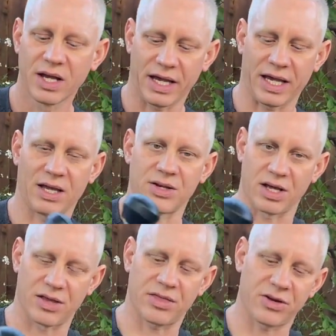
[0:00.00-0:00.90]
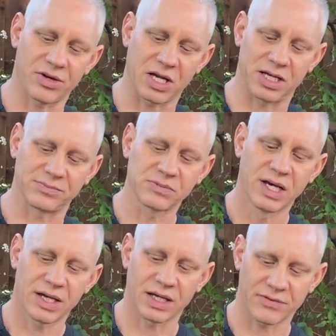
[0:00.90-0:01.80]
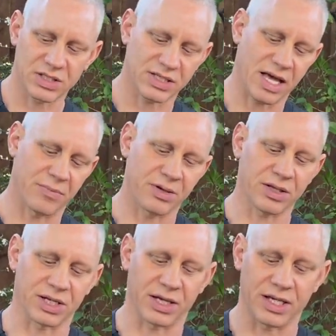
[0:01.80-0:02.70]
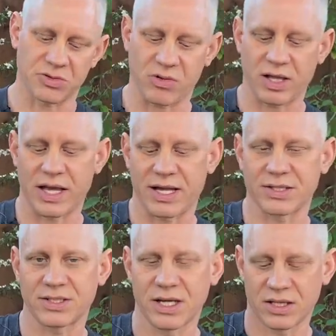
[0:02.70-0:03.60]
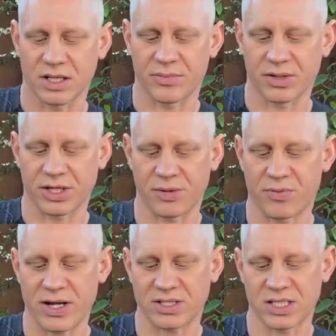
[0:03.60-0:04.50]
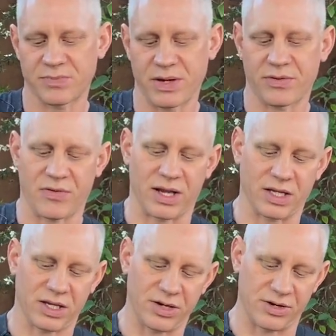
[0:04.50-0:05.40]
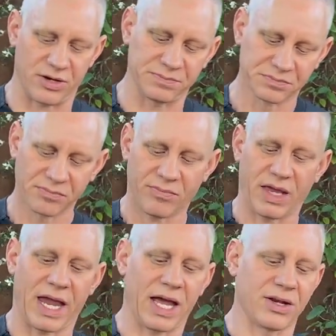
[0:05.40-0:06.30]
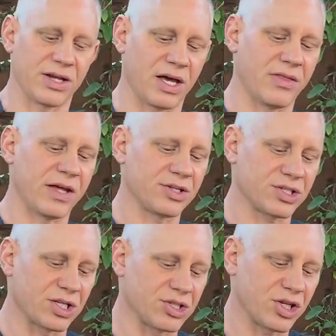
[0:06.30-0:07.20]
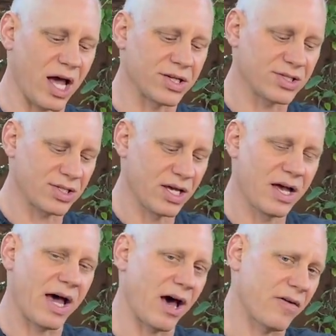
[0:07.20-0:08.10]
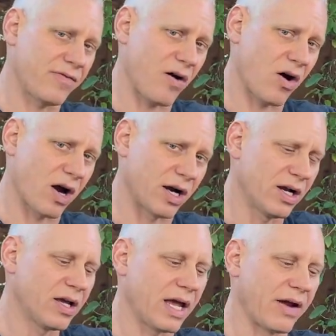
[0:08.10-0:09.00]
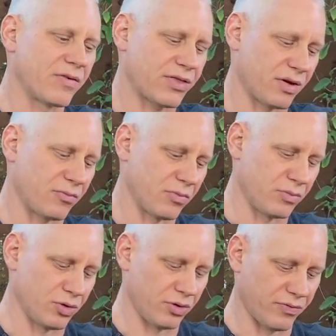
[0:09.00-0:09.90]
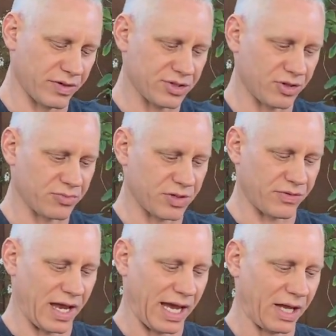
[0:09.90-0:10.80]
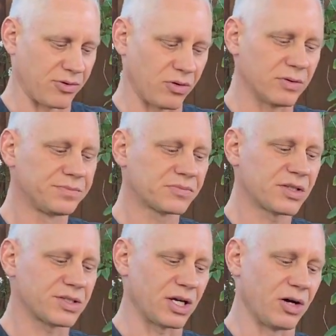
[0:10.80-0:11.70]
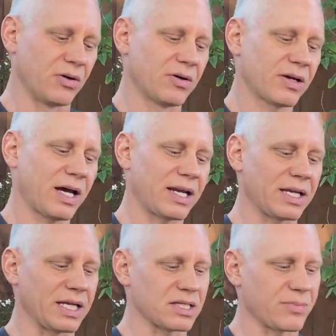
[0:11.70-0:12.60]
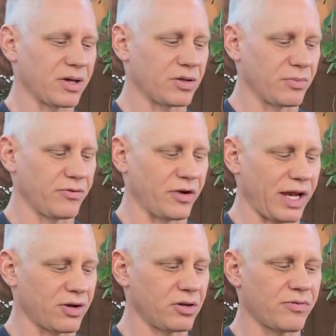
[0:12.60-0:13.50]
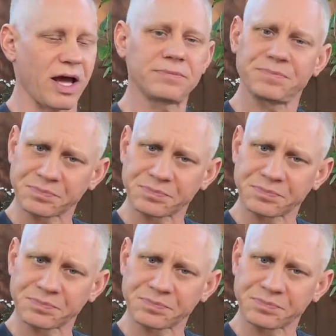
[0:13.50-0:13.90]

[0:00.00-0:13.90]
And Theragun gives us that ability, as well as the ability to press this button right here and then just adjust how far everything will move in terms of the handle. So kind of neat to be able to move your handle around